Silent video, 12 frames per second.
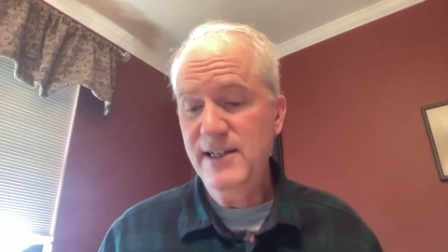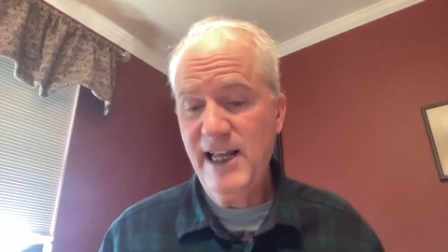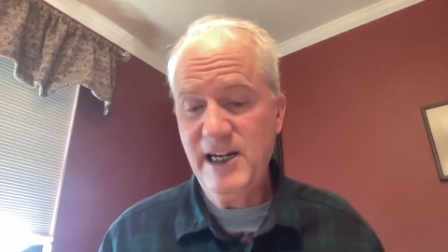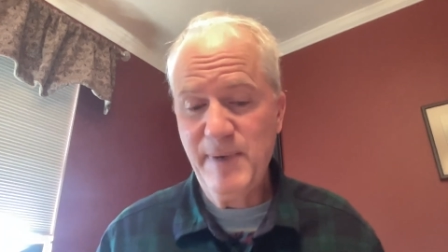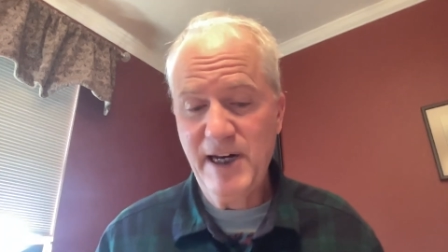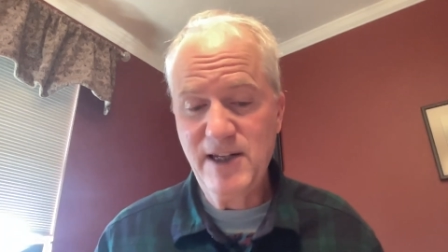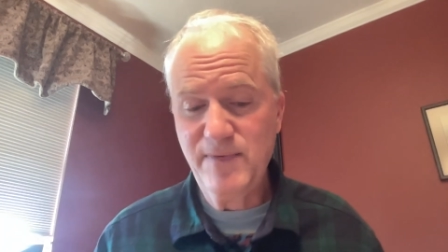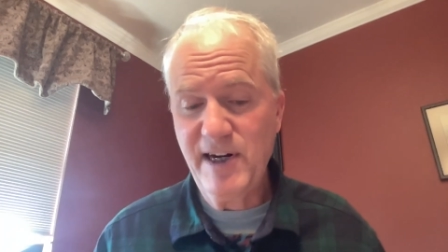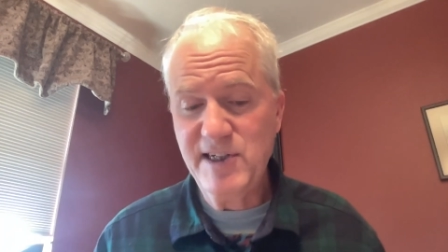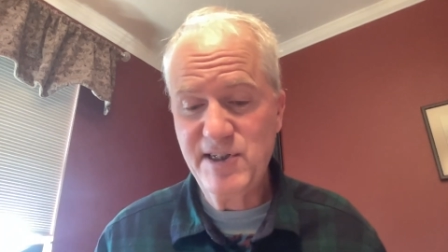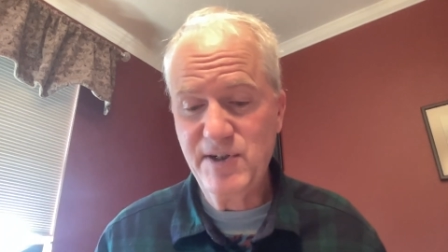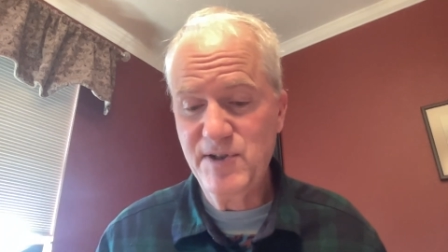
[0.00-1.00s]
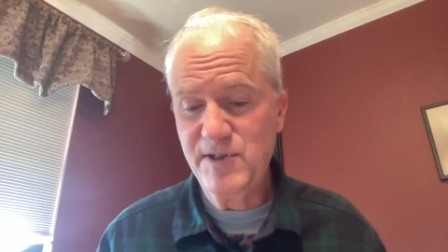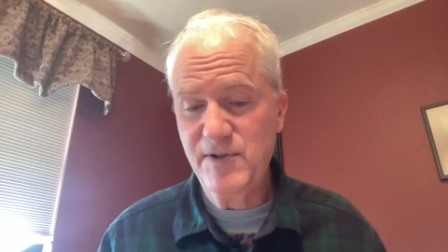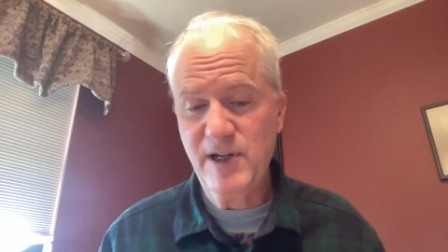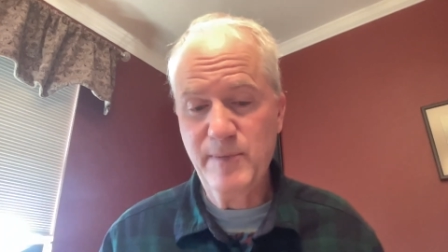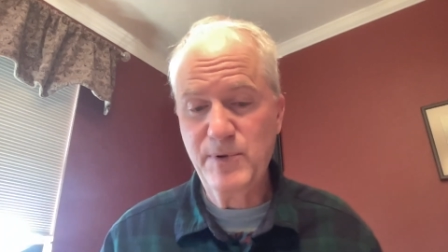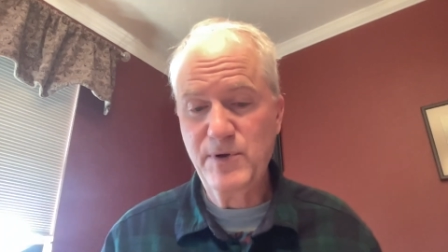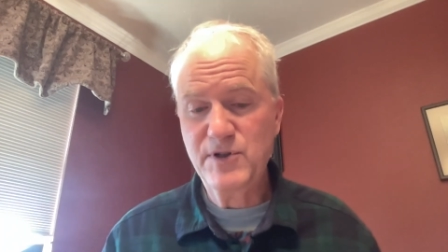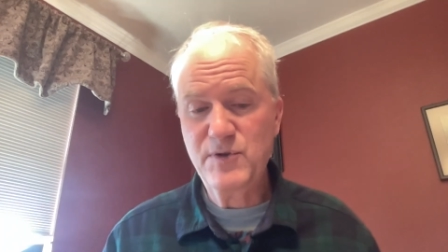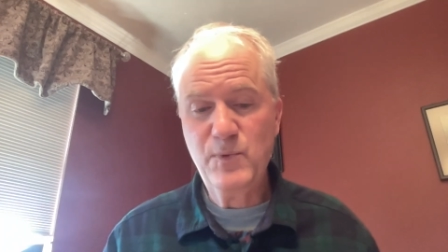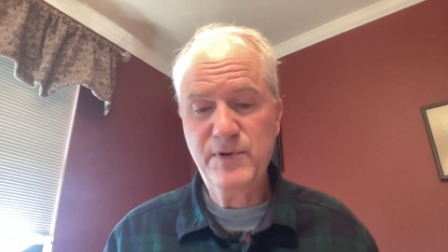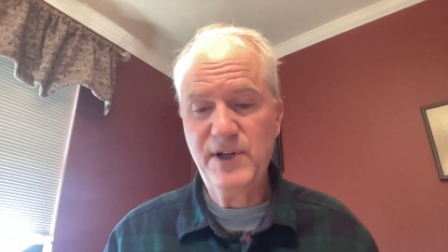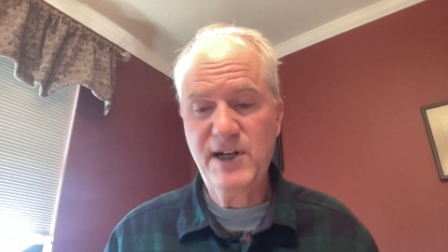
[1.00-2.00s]
anybody that registers their
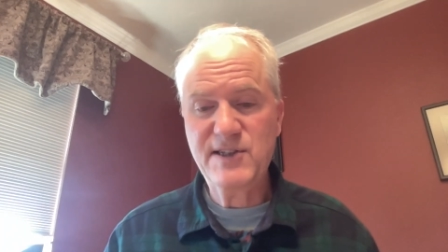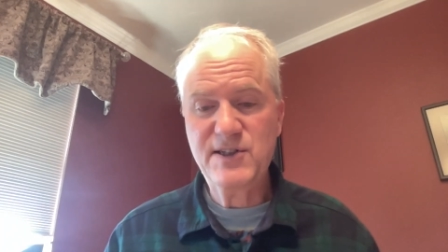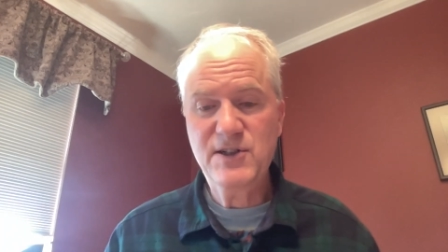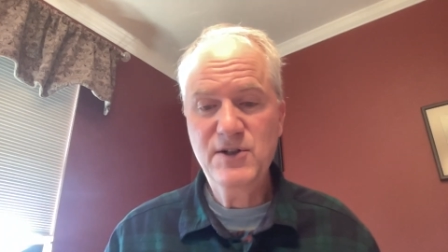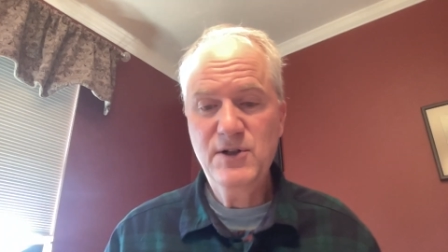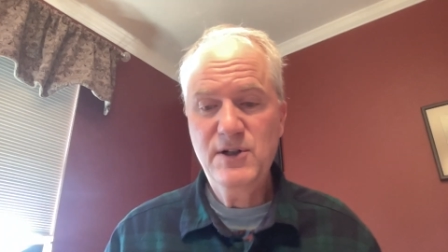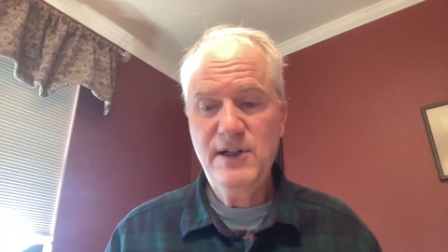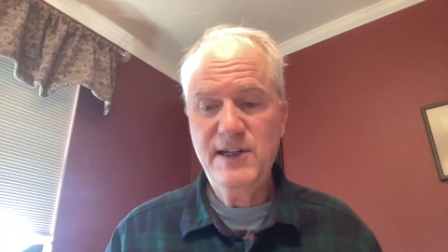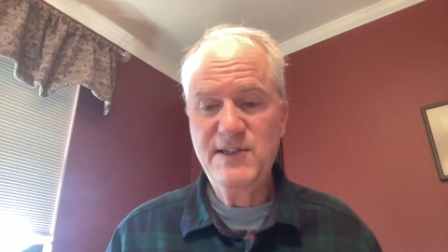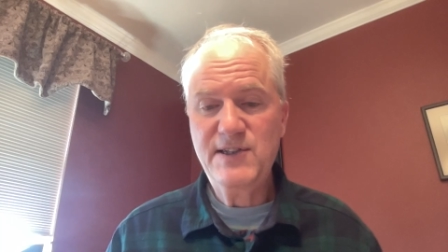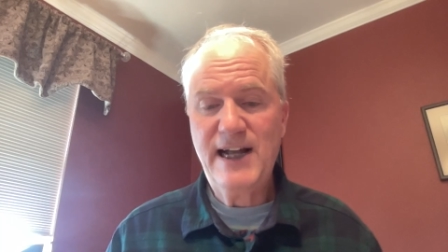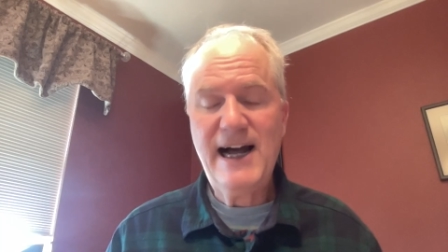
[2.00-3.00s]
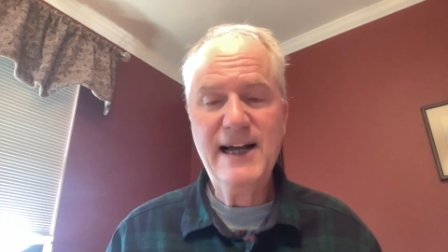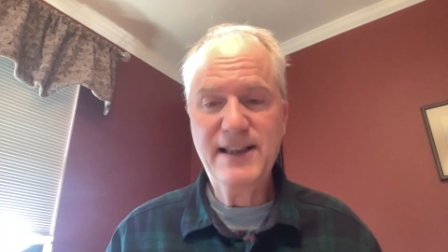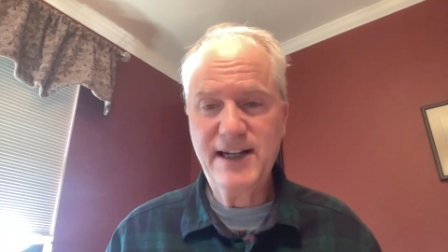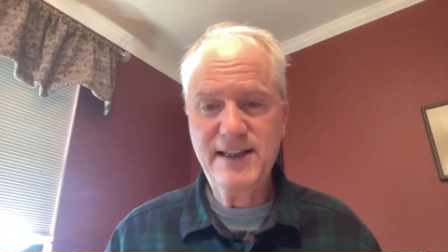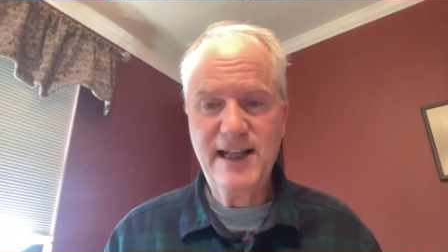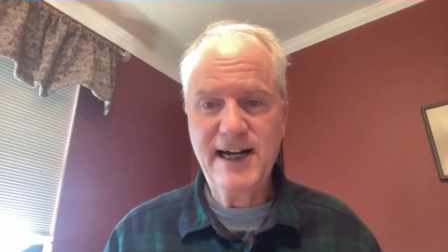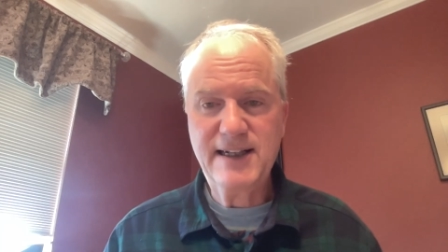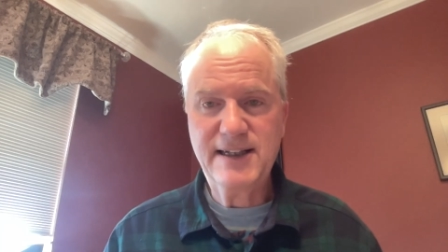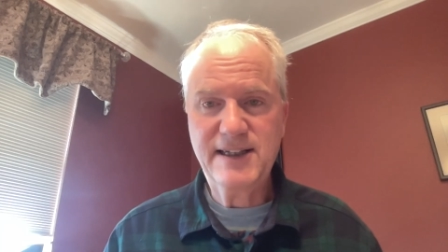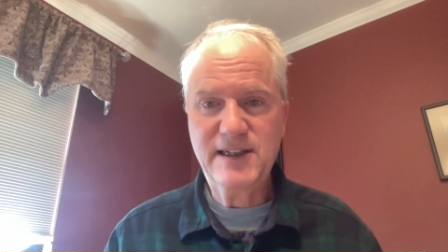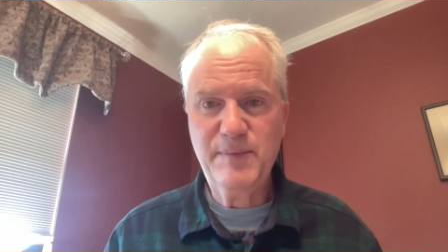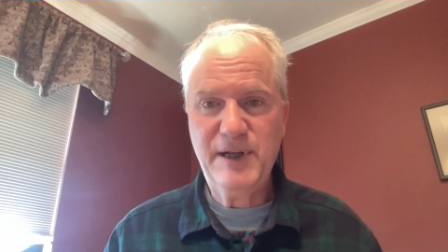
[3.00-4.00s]
numbers with us is highly
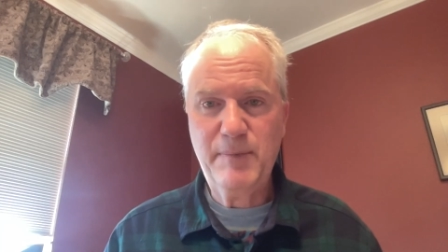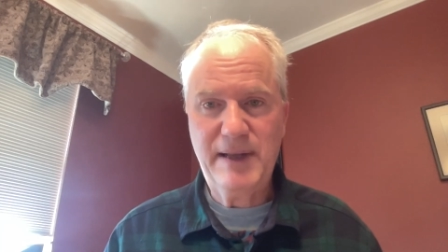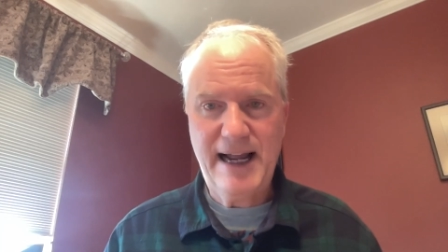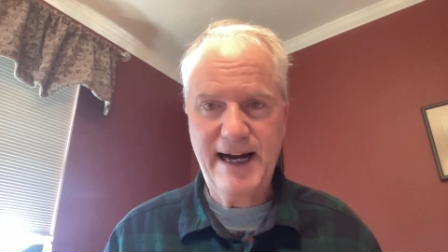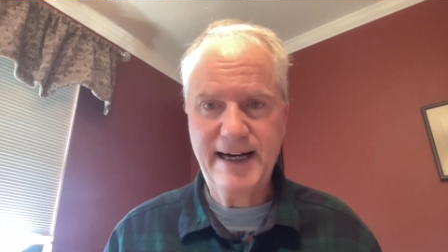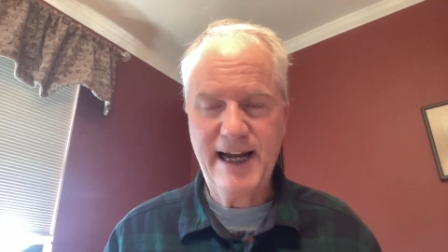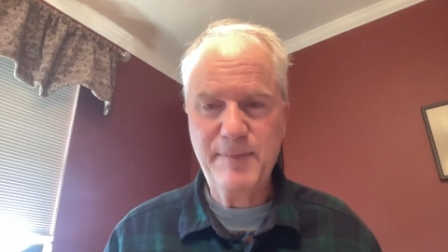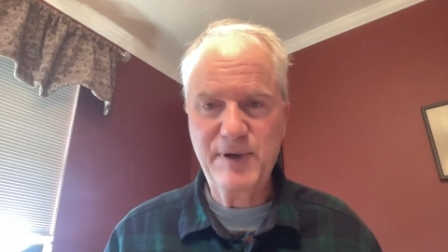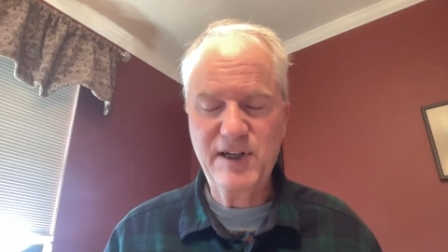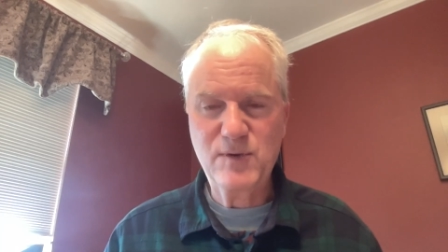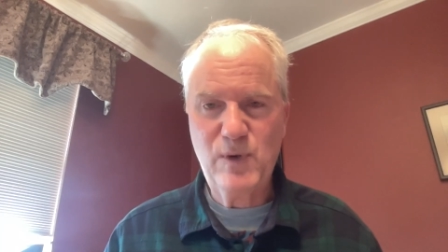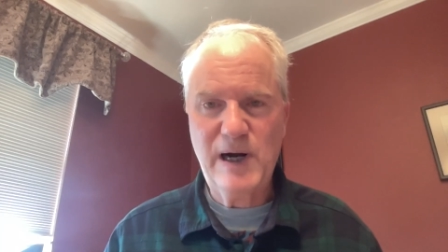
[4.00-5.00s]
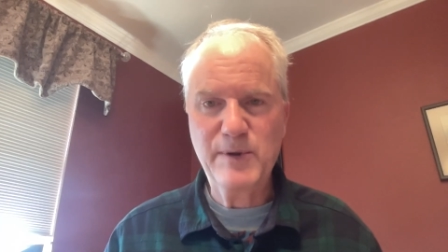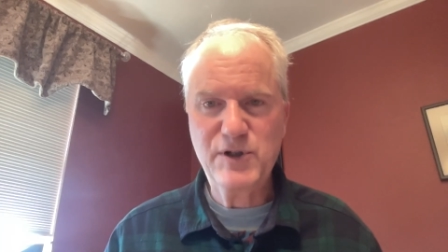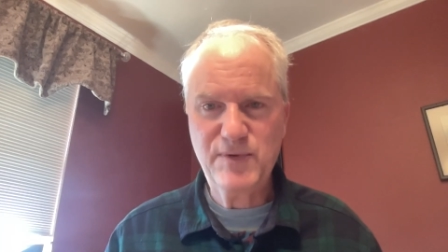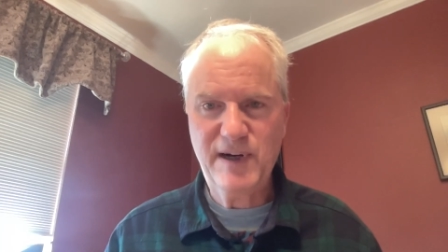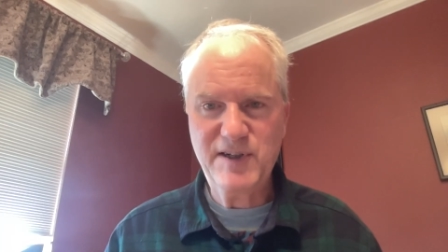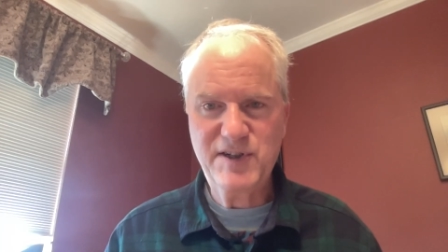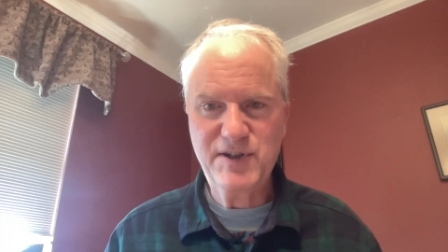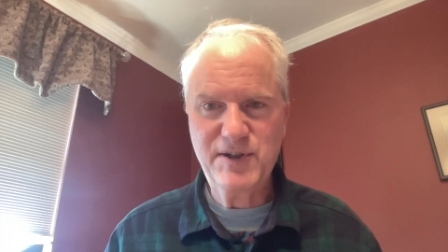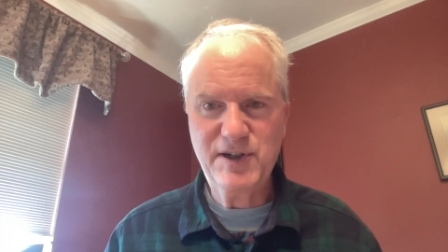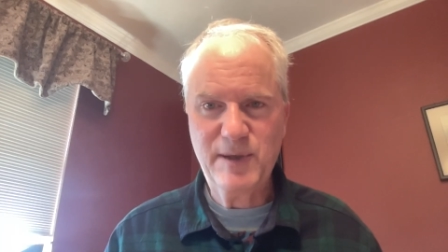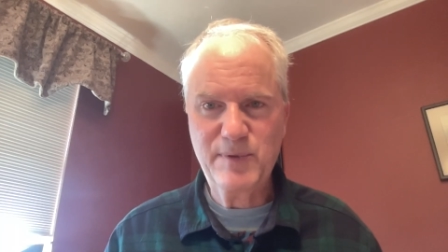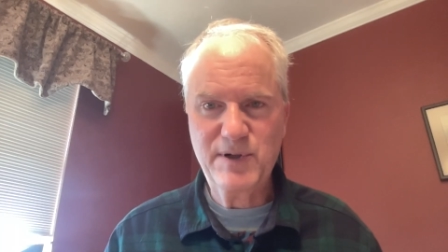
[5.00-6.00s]
unlikely to be a black hat, because why would you register
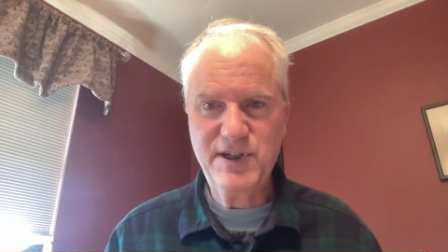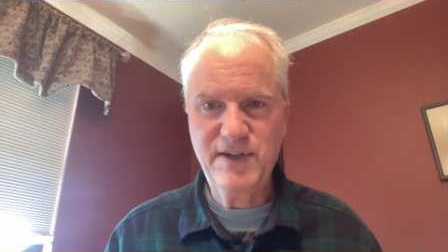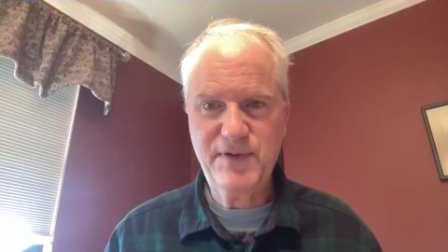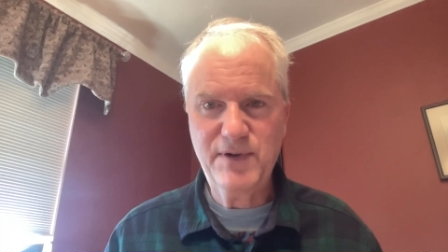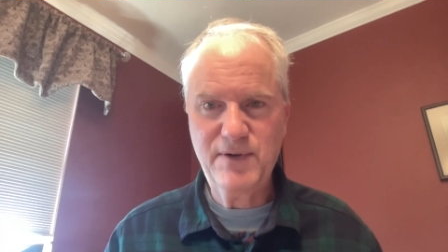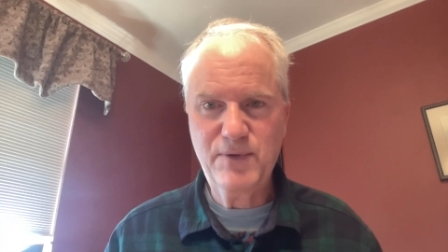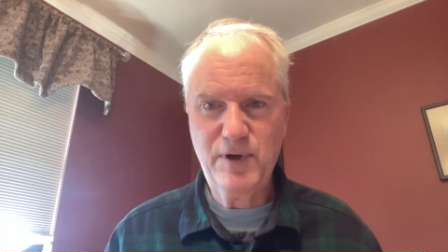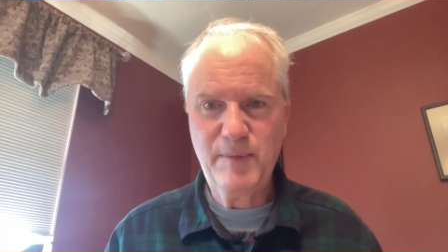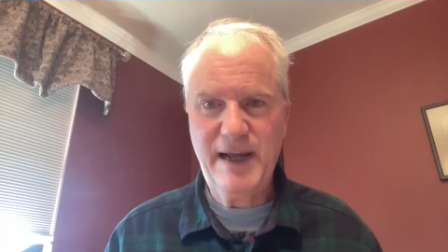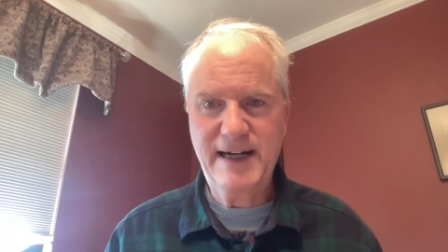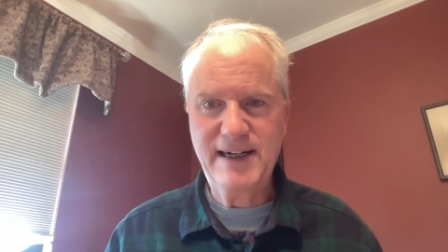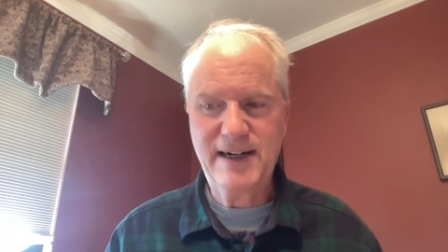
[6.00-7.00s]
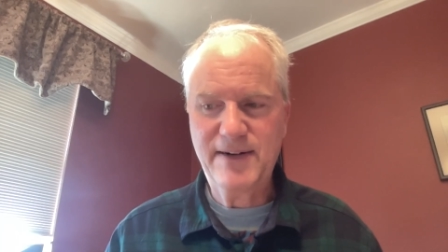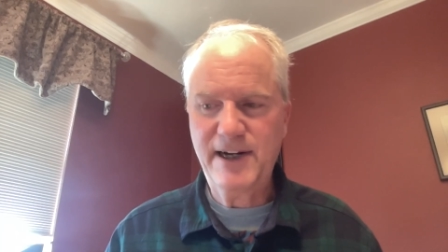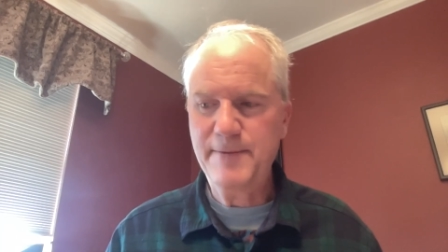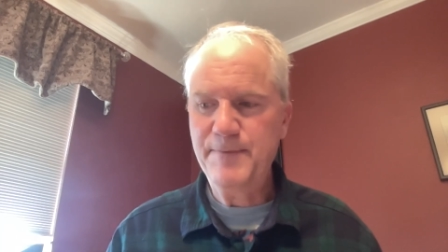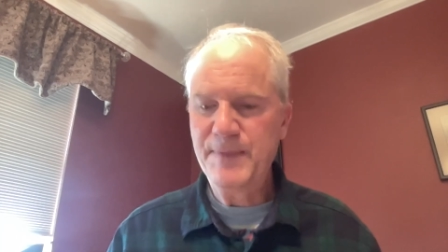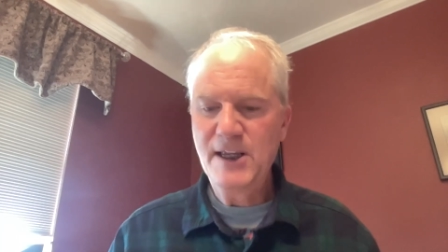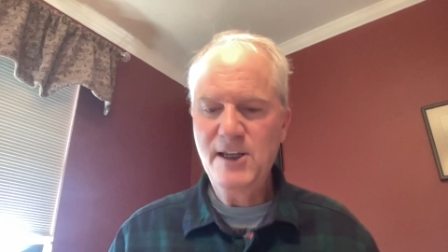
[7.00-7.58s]
your numbers if you're a really bad guy, right?